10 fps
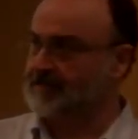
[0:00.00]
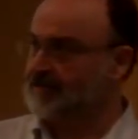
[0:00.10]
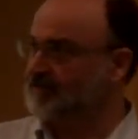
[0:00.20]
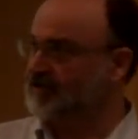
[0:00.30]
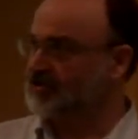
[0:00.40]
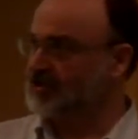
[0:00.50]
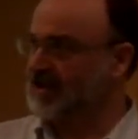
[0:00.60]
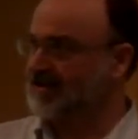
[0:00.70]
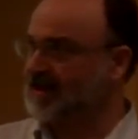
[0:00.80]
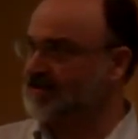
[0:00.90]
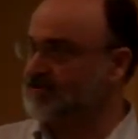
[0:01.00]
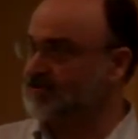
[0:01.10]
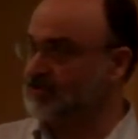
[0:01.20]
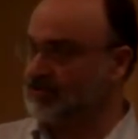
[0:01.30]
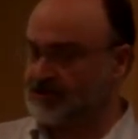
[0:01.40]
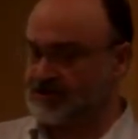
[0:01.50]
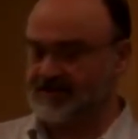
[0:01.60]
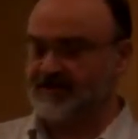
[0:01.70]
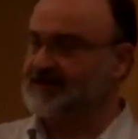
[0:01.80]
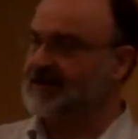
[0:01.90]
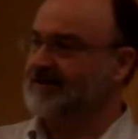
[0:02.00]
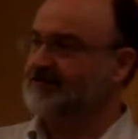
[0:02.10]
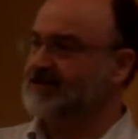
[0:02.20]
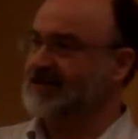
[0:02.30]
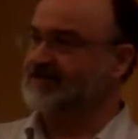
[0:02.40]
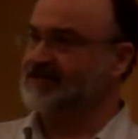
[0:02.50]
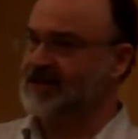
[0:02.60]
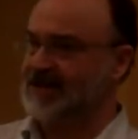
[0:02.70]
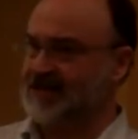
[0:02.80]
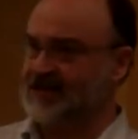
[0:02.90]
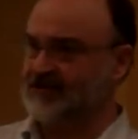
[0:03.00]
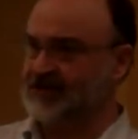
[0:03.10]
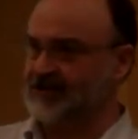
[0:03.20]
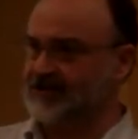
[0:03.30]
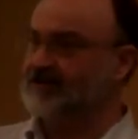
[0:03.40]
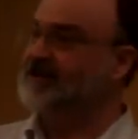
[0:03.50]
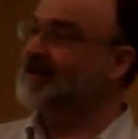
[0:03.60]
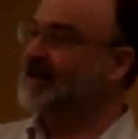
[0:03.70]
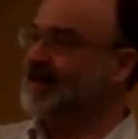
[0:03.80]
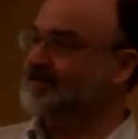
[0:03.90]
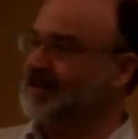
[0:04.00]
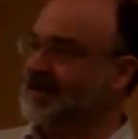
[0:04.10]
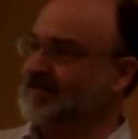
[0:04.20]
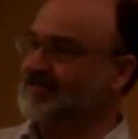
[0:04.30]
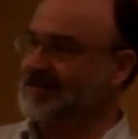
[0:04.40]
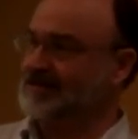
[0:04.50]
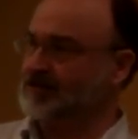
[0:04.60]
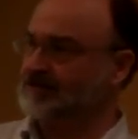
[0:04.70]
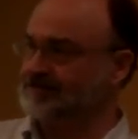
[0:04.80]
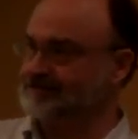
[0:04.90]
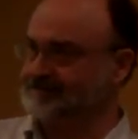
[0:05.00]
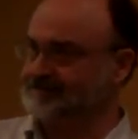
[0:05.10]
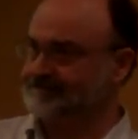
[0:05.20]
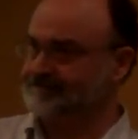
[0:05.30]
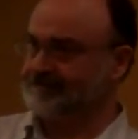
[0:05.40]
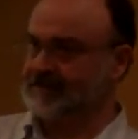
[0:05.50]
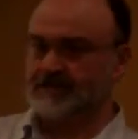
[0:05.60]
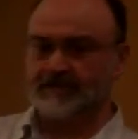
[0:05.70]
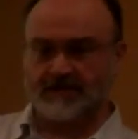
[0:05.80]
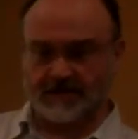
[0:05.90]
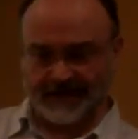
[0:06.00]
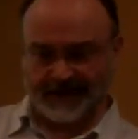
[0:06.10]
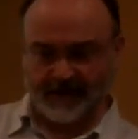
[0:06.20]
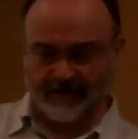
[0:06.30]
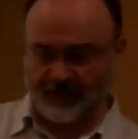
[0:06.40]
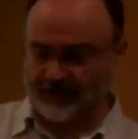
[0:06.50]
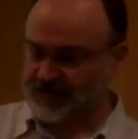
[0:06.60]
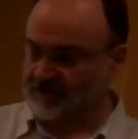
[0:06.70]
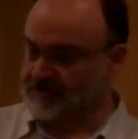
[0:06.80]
I'm not saying that's sorted, I'm not even saying that's critical, I'm saying it's valuable. So there you go, folks, that